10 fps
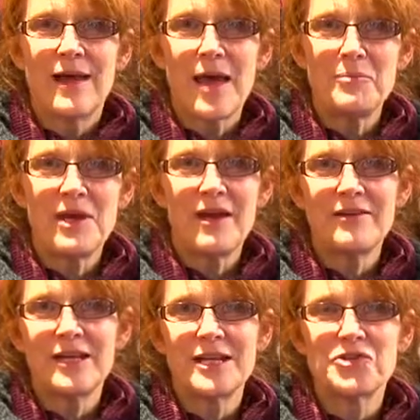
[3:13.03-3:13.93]
Happy
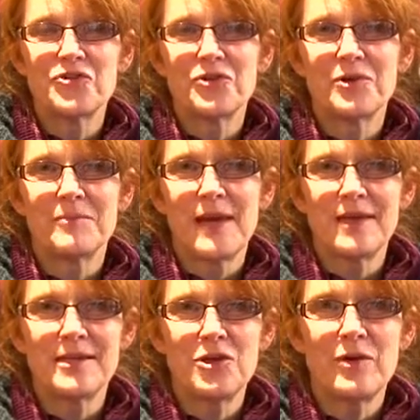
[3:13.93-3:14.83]
holidays from
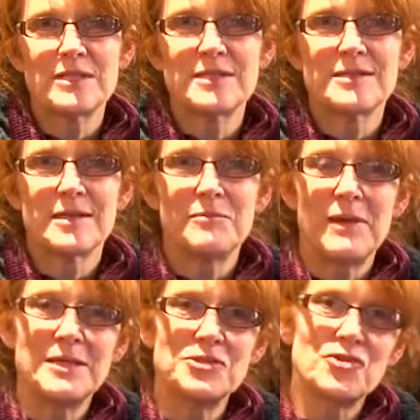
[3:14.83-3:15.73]
At the Oasis on
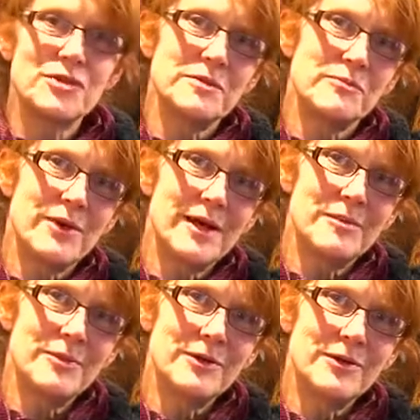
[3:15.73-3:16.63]
Main Street in
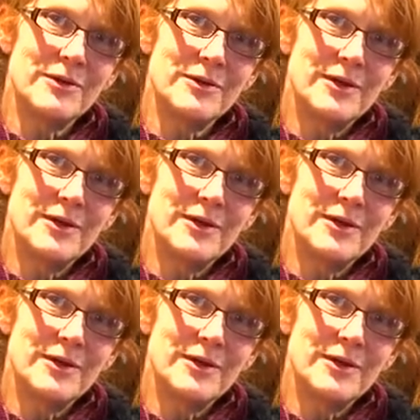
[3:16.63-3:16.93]
Brattleboro.